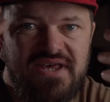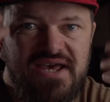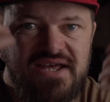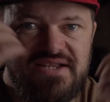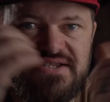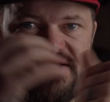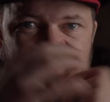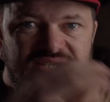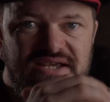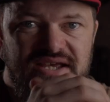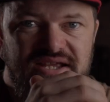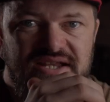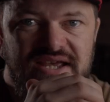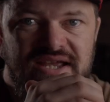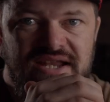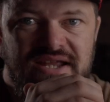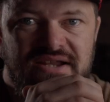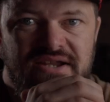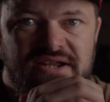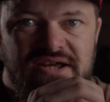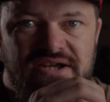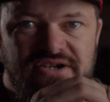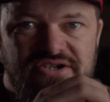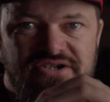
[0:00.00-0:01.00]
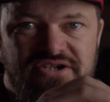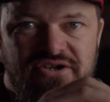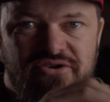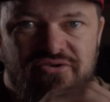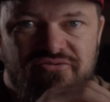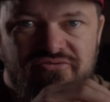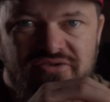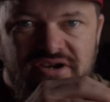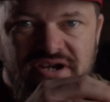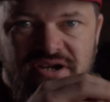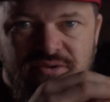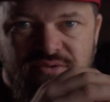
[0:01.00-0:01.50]
that's it in a
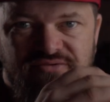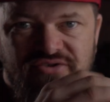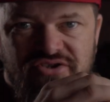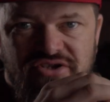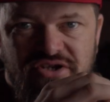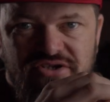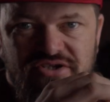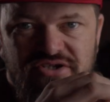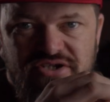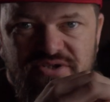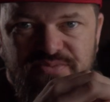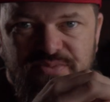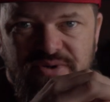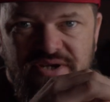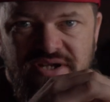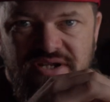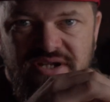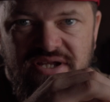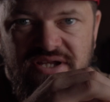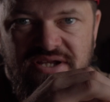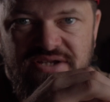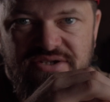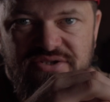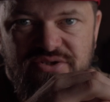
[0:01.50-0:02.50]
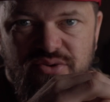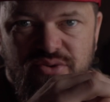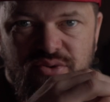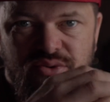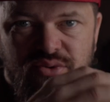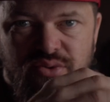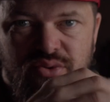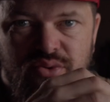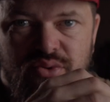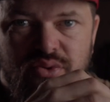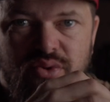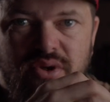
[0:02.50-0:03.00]
nutshell, really, with shutter speed. It's
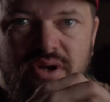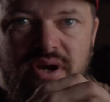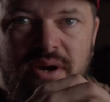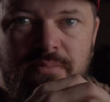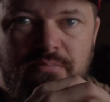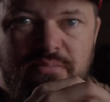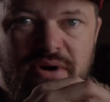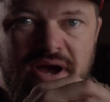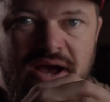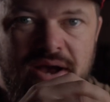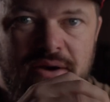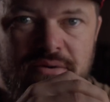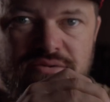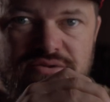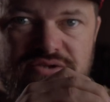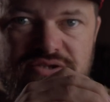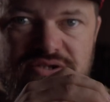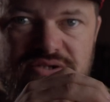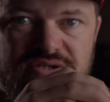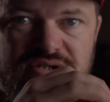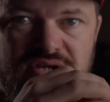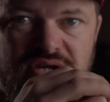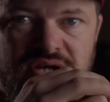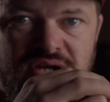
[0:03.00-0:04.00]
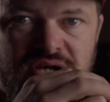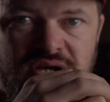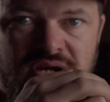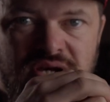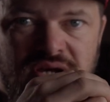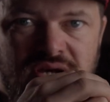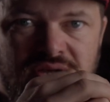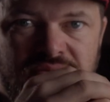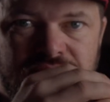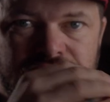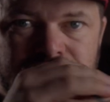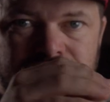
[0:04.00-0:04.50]
all about
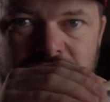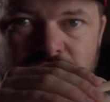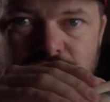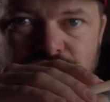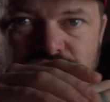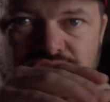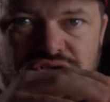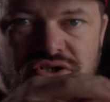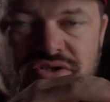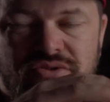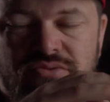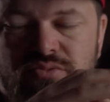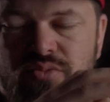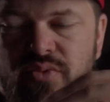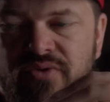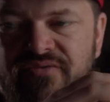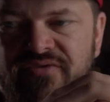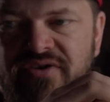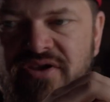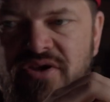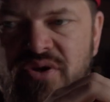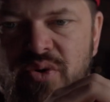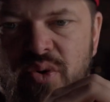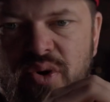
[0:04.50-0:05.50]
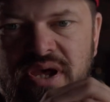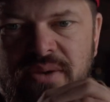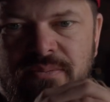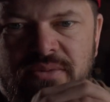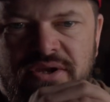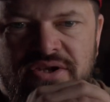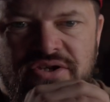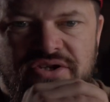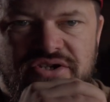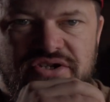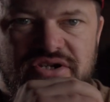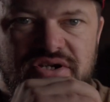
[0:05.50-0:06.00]
motion within your
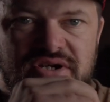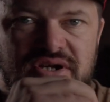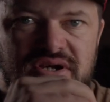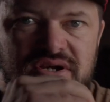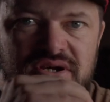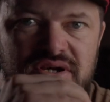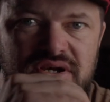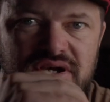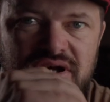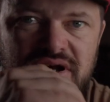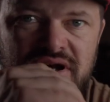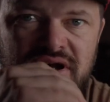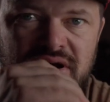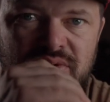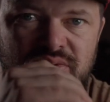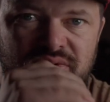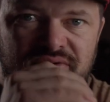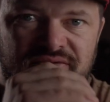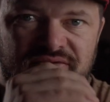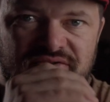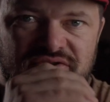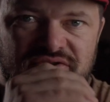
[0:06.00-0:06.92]
image with